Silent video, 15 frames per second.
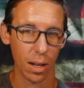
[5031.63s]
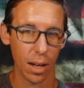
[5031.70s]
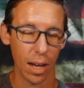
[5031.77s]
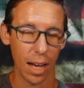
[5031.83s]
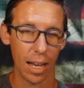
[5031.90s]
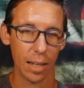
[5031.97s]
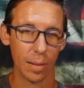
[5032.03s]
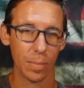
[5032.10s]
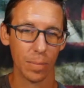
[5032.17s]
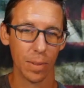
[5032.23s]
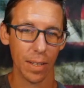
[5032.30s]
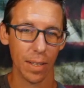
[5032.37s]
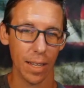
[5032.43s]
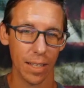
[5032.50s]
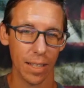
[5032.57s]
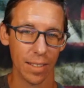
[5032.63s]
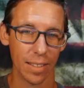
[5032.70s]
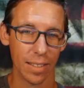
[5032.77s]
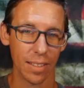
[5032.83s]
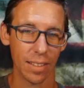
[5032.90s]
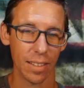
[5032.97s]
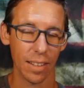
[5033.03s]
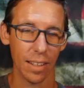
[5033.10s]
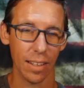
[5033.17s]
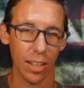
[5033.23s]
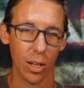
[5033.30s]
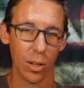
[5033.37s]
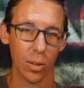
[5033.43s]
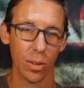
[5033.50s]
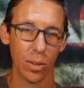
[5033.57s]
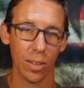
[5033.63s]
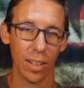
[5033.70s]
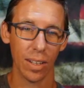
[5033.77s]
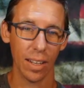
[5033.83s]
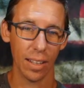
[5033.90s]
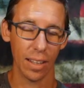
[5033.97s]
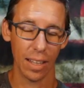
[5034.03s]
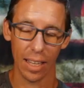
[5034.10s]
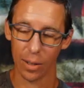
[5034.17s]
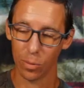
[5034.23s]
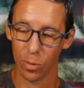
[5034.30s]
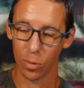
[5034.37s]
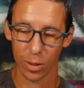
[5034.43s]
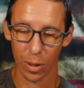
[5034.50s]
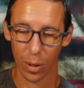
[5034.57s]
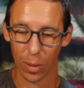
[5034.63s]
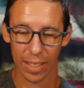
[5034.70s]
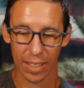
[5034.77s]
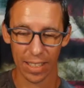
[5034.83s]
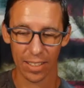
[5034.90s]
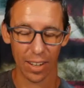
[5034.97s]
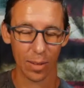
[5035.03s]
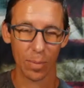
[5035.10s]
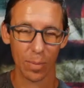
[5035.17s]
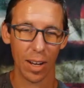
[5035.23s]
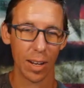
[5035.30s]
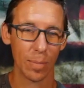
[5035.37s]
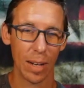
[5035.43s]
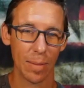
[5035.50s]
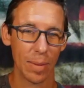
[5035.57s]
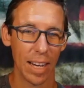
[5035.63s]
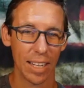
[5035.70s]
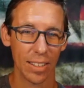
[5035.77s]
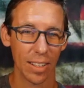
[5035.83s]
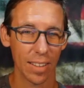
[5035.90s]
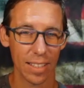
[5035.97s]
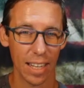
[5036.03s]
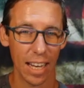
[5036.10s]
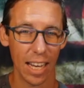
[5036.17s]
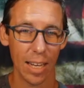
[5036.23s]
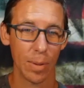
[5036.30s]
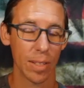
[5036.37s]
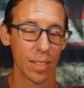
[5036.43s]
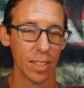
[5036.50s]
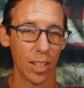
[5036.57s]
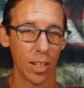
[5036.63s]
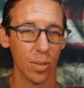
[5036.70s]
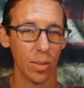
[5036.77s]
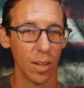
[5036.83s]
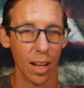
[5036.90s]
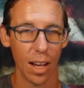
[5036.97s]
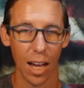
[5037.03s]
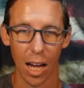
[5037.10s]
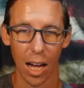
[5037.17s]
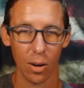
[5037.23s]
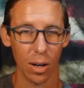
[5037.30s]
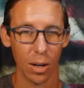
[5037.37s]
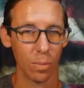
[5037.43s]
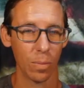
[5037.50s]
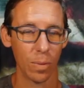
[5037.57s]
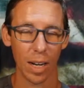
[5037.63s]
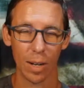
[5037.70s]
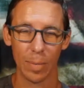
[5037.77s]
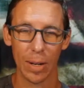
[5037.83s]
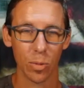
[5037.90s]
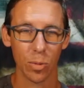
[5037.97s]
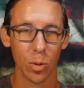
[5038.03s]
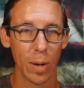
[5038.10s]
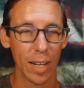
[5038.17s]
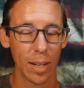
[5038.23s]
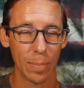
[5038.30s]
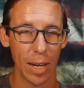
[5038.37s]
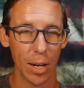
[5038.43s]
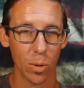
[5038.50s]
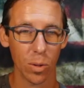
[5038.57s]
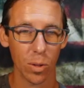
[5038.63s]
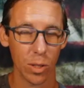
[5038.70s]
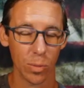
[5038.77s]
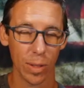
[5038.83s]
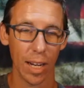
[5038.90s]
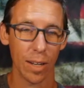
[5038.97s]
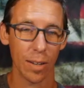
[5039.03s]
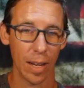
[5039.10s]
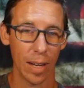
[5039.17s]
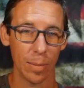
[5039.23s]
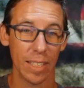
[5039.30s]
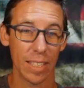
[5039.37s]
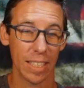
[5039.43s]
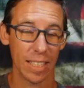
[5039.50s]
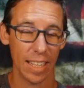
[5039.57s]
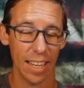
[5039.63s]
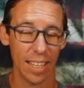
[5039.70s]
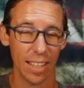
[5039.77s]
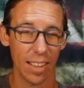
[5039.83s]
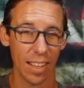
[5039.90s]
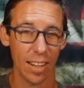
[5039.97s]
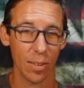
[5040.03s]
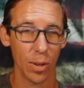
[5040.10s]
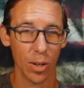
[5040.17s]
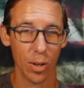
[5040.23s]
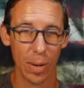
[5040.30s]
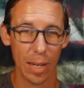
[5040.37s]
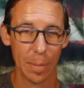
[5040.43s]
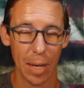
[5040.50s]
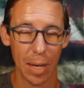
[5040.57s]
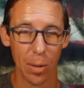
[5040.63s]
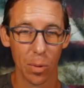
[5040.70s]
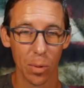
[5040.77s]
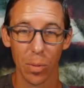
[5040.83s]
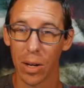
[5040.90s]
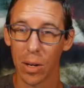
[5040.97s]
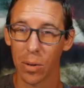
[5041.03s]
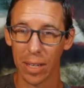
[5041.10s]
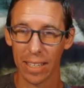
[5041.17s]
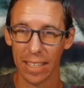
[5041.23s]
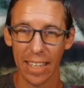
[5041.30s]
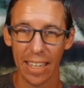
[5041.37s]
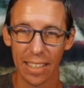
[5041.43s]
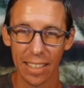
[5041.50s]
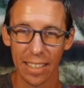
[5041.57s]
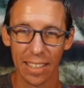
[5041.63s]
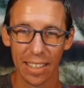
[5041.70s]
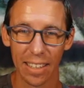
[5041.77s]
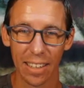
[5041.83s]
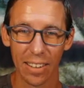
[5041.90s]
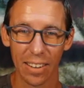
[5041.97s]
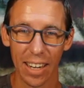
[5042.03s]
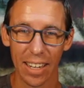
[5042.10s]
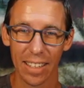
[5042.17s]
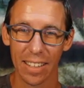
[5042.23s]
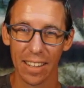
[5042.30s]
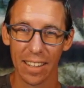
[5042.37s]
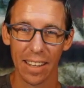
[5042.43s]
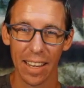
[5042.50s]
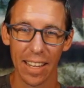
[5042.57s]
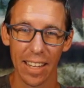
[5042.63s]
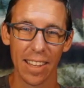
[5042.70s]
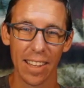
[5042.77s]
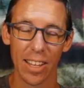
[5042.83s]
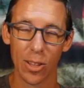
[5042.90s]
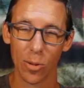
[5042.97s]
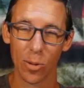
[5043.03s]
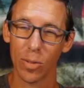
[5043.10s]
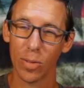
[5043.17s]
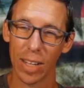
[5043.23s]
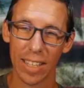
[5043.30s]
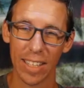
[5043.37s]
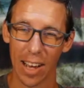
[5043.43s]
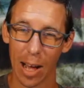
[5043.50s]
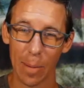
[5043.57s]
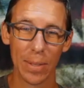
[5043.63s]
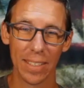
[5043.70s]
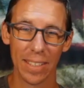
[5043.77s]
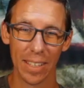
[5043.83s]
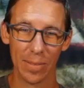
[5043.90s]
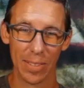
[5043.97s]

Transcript: um, is you know like one of the things that's on on my mind all the time is you know we got to make sure we're making payroll because we got families and kids that if we don't make payroll they don't get to eat right? right. It's it's sort of like the opposite of